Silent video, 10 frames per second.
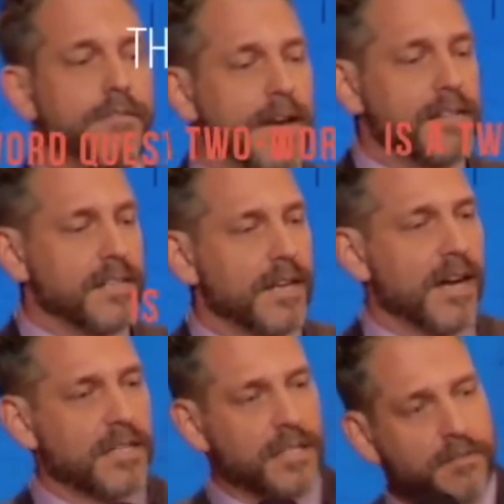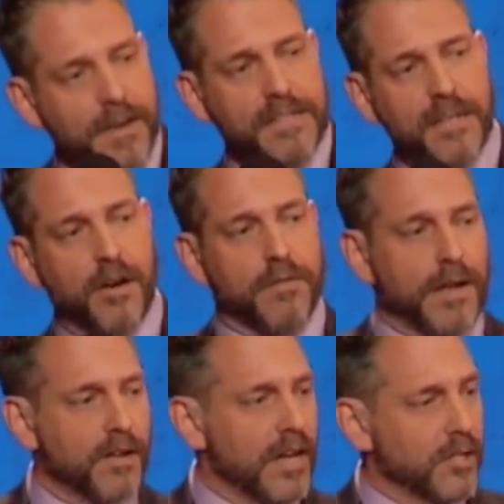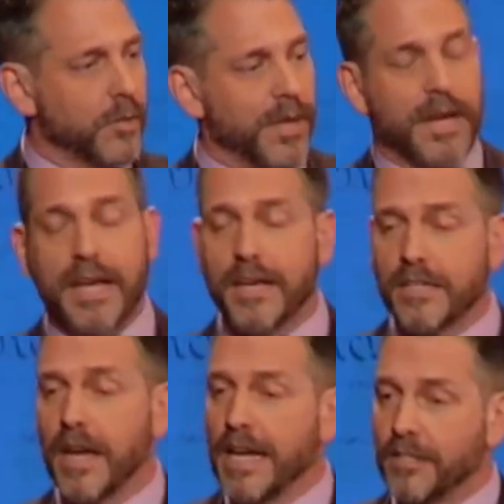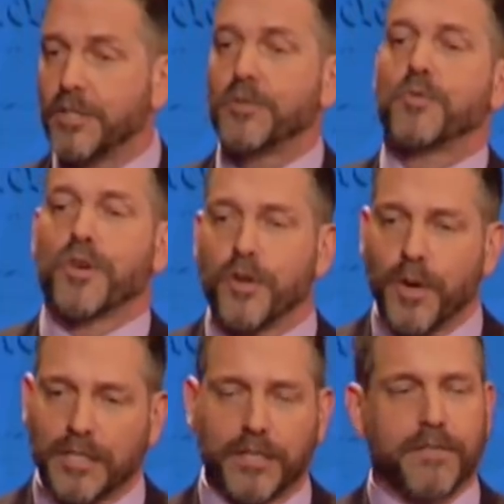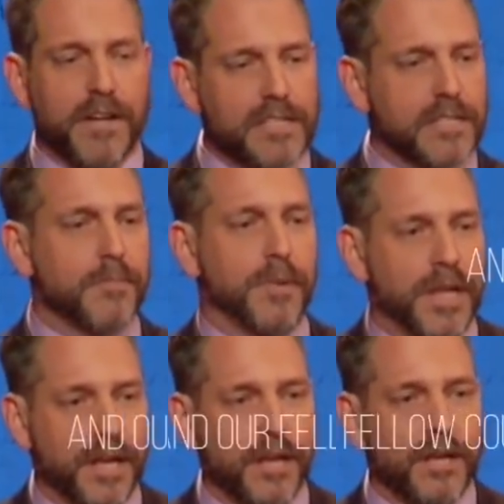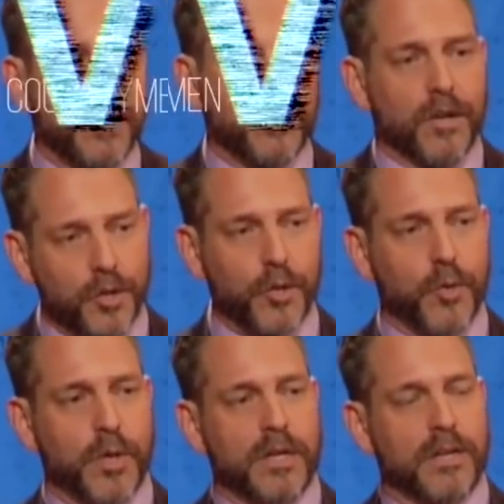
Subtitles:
facing us and facing our fellow countrymen is a 2-word question. Very simply, who